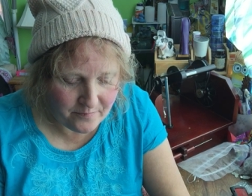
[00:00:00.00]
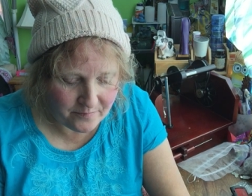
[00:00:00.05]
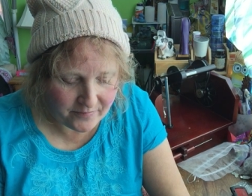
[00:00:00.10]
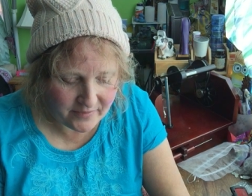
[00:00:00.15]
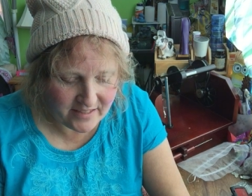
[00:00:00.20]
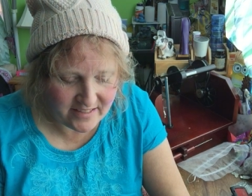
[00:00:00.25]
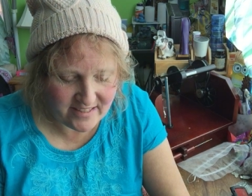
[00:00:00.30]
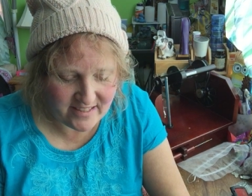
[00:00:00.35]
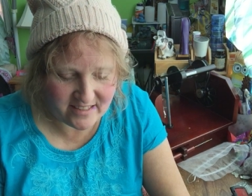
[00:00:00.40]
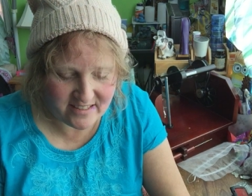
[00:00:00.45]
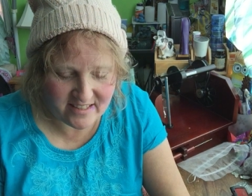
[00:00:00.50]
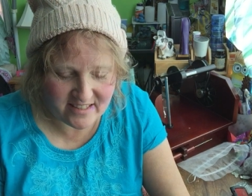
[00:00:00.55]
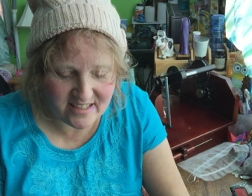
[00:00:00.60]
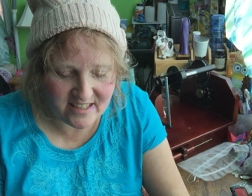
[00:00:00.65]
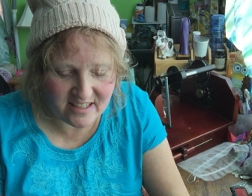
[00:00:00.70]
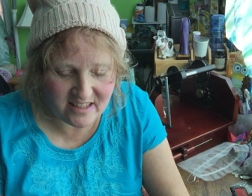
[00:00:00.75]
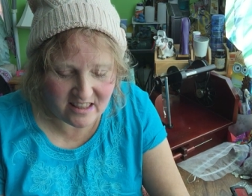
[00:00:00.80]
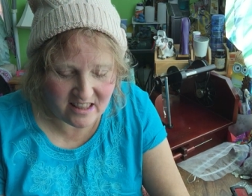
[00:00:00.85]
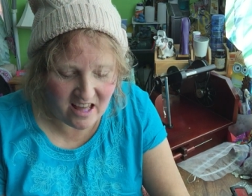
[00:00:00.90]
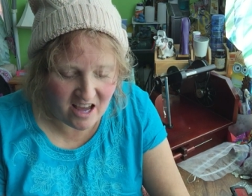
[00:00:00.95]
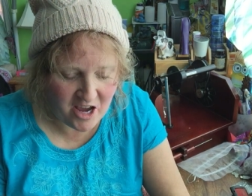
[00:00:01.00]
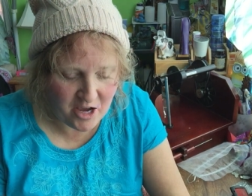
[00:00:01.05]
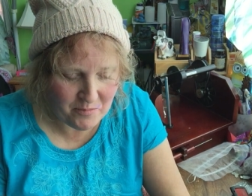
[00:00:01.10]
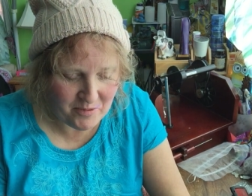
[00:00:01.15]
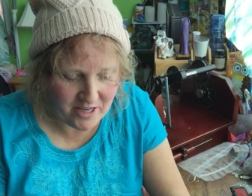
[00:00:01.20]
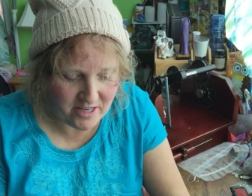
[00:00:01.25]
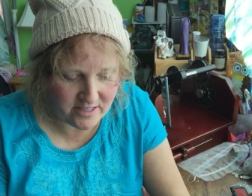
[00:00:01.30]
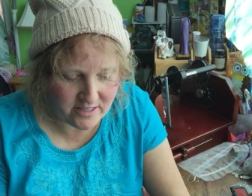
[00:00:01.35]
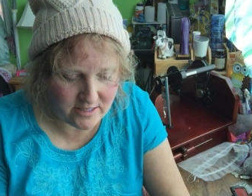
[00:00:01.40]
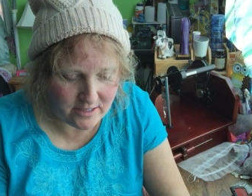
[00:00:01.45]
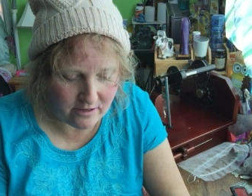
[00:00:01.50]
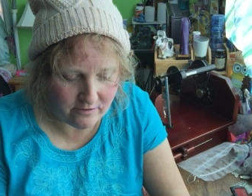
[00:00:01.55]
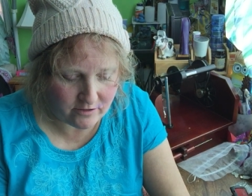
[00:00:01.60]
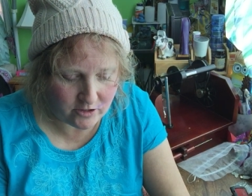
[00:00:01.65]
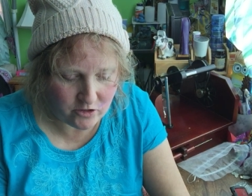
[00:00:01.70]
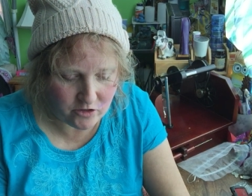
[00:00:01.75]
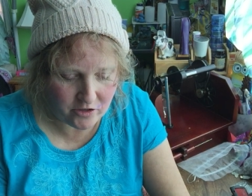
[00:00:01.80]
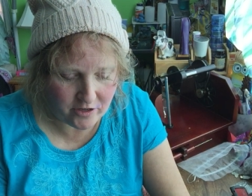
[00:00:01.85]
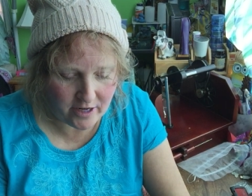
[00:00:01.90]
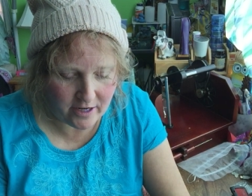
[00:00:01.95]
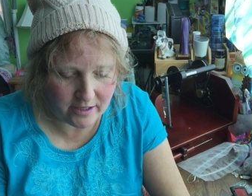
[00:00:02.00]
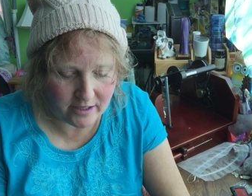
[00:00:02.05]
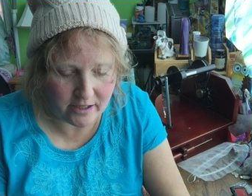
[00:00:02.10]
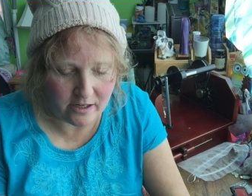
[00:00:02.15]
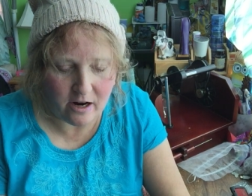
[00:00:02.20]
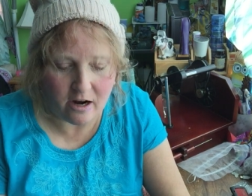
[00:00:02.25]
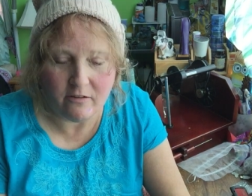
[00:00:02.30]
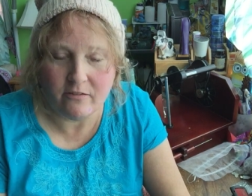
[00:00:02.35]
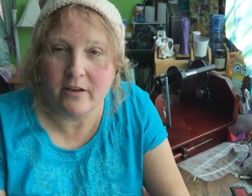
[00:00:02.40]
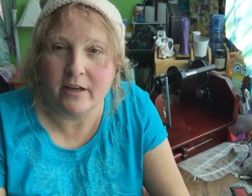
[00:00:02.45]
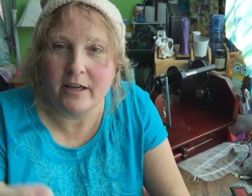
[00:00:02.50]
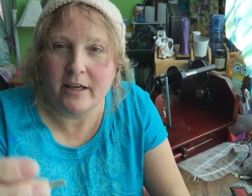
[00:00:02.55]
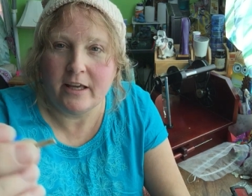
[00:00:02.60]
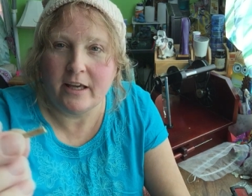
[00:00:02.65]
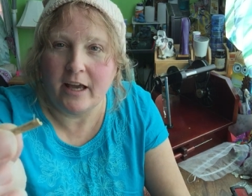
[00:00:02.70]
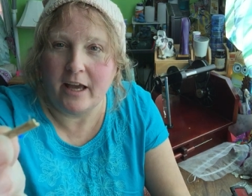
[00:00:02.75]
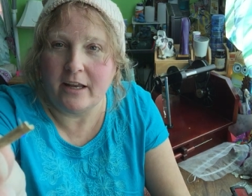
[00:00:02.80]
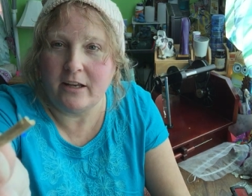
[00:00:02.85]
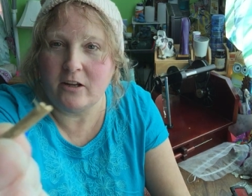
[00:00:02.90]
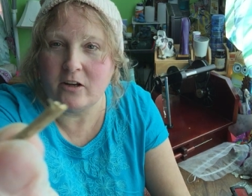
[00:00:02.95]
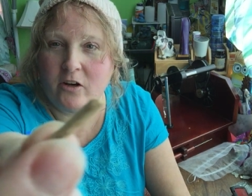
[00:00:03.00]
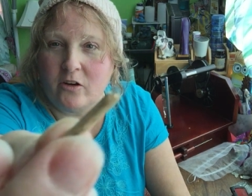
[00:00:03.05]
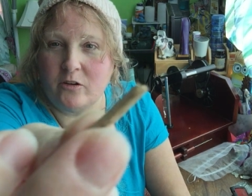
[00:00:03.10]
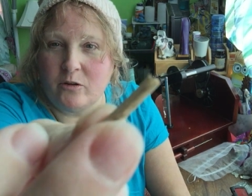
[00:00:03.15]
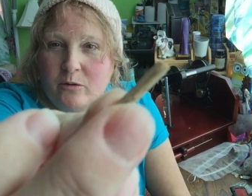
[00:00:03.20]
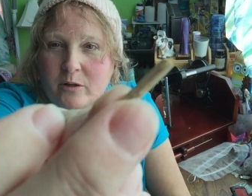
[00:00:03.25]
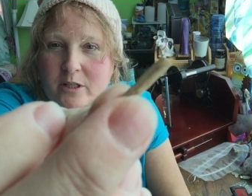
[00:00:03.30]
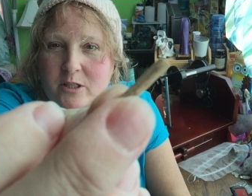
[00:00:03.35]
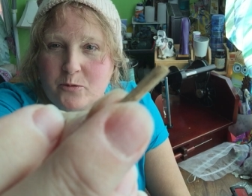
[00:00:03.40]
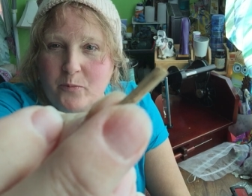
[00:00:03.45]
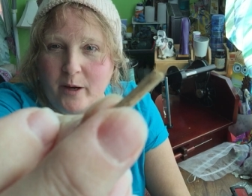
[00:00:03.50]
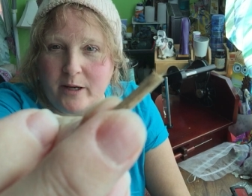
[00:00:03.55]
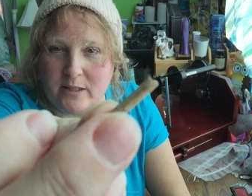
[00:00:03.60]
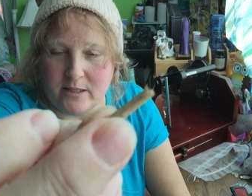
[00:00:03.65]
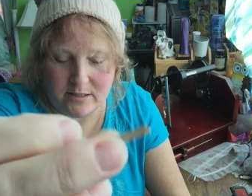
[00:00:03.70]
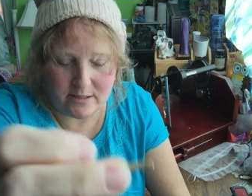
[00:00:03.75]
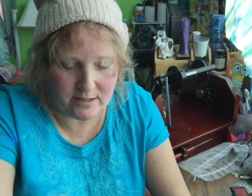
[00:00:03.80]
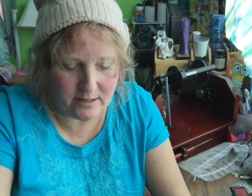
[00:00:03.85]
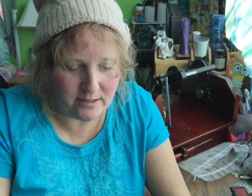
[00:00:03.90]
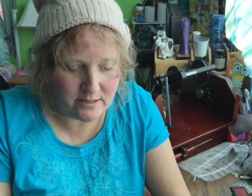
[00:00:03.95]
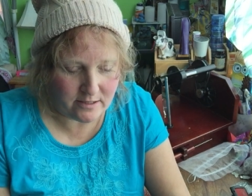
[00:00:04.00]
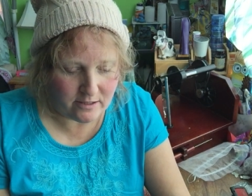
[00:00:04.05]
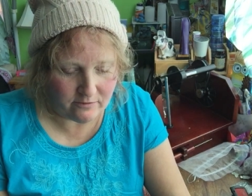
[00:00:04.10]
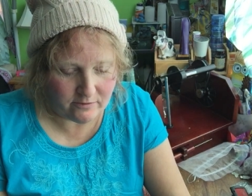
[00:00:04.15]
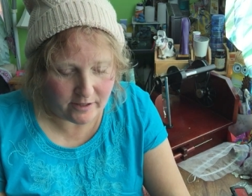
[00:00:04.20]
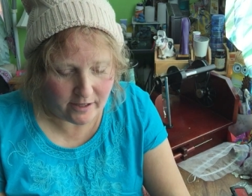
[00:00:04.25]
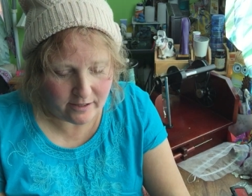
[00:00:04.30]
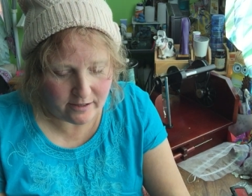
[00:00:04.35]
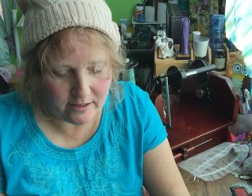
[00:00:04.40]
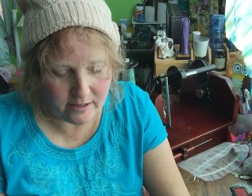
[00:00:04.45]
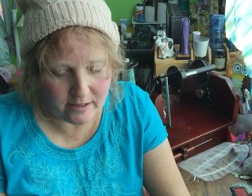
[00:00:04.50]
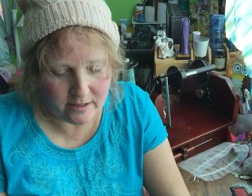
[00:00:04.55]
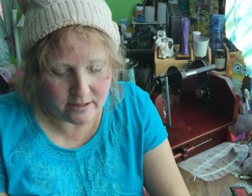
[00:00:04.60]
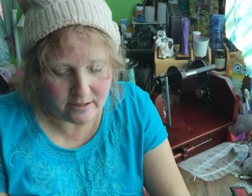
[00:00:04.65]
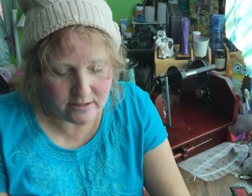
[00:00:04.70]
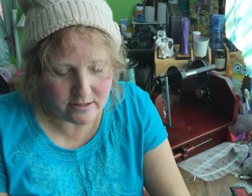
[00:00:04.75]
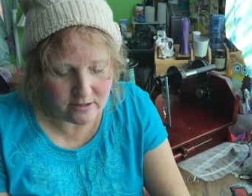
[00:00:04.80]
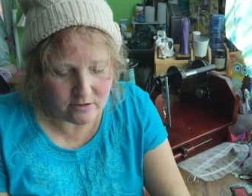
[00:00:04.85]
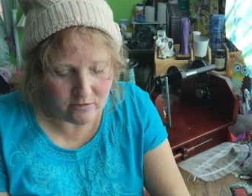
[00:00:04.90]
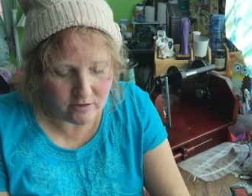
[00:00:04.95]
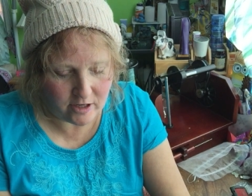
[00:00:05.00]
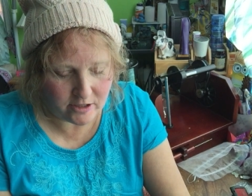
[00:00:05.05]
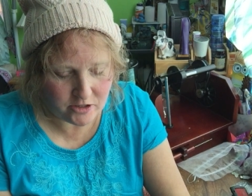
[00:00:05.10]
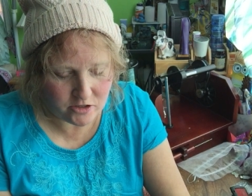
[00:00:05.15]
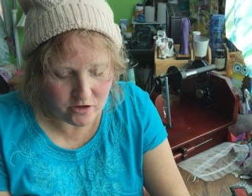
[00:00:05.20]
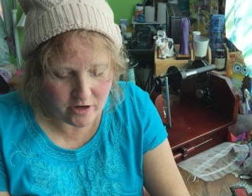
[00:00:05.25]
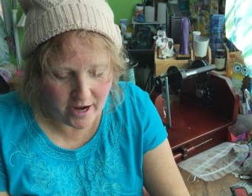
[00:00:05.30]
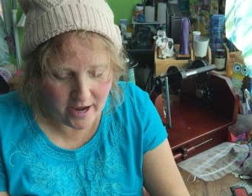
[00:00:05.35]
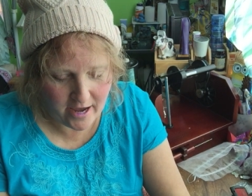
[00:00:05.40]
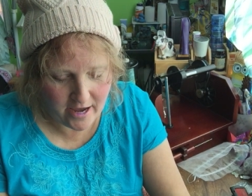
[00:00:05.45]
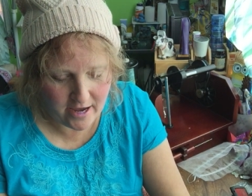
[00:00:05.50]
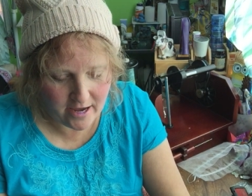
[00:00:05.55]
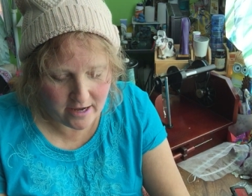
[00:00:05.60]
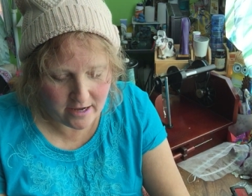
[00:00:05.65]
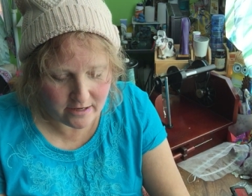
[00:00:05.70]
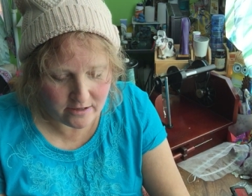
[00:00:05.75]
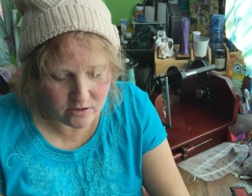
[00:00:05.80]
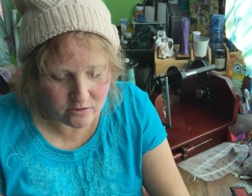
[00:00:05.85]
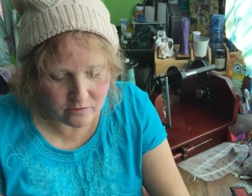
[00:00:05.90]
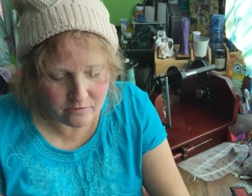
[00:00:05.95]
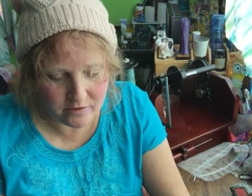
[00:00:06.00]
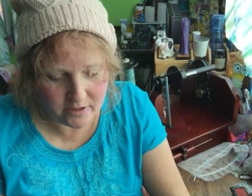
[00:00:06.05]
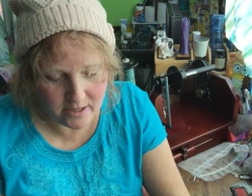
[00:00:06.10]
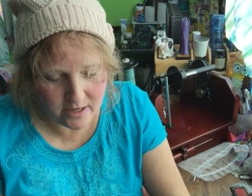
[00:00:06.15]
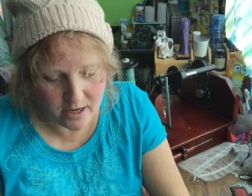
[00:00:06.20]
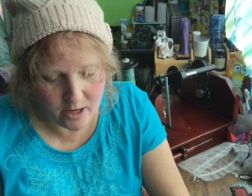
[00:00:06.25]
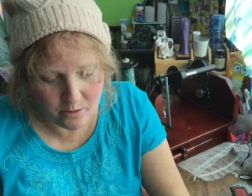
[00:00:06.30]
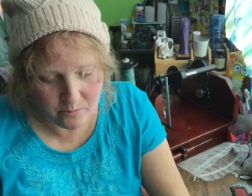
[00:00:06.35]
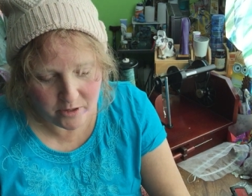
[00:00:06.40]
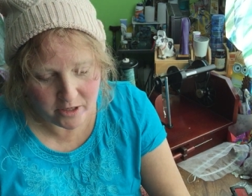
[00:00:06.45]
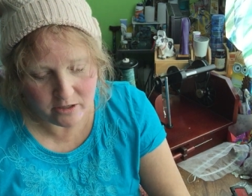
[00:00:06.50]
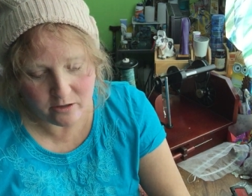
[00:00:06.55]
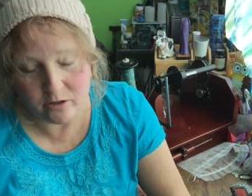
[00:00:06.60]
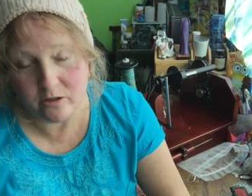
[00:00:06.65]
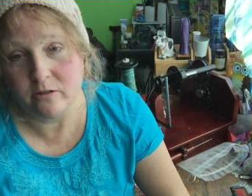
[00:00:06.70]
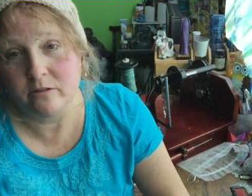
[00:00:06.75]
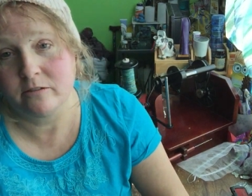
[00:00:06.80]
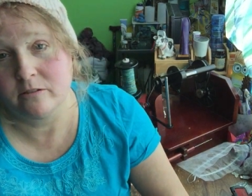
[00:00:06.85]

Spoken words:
This slimy stuff that you can't get off. And you know, you expect to see stuff like this. You've got your hay and your VM and your